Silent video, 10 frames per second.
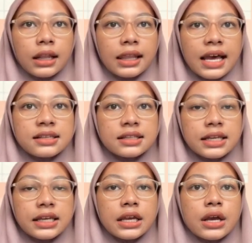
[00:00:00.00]

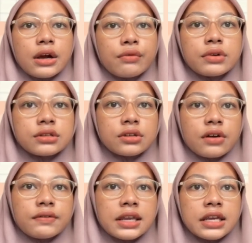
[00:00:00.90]
Lastly, we
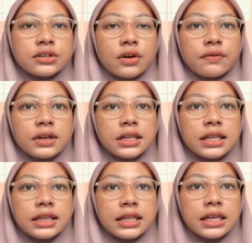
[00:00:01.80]
solve dH over
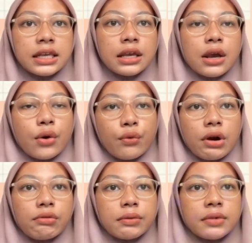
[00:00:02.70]
dt,
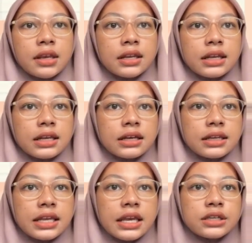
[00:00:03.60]
where we make the
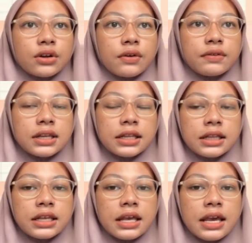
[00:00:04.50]
dH over
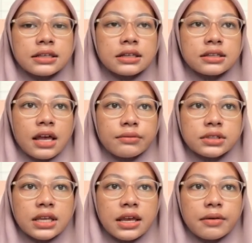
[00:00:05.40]
dt as a
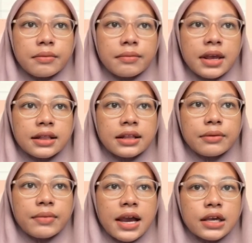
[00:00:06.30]
subject
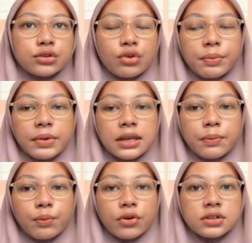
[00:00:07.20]
matter by swapping the
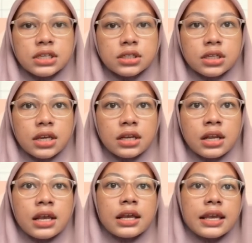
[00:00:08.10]
position
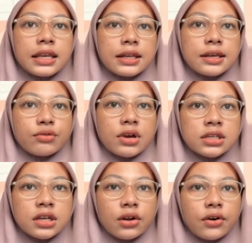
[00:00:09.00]
in the
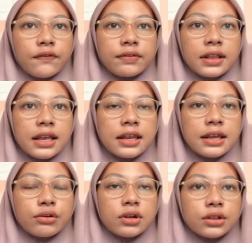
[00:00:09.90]
equation of tan
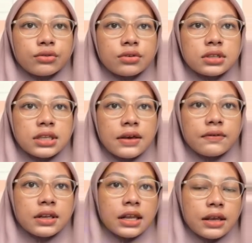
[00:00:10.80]
equal to
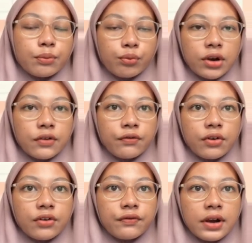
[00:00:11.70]

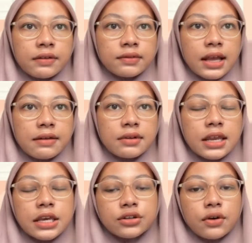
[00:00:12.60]
78.45 times
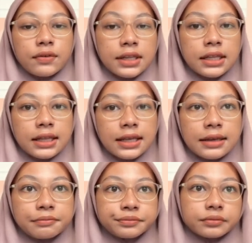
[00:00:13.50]
dH over dt.
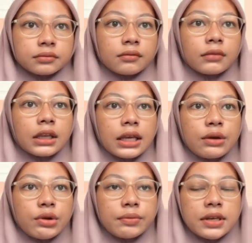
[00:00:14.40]

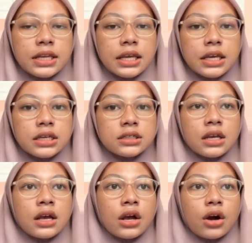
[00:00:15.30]
It will be dH
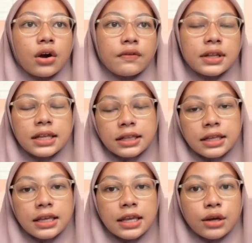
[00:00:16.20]
over
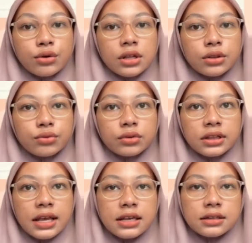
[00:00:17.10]
dt equal to
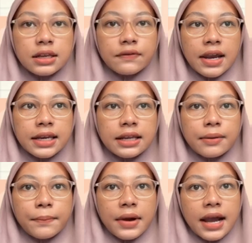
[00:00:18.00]
tan
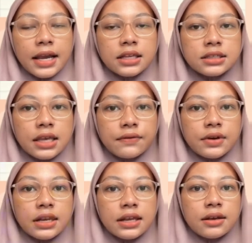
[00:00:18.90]
divided by
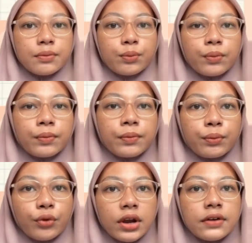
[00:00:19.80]

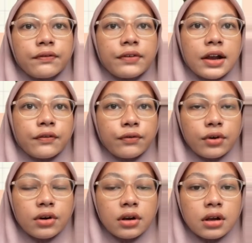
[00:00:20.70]
78.54.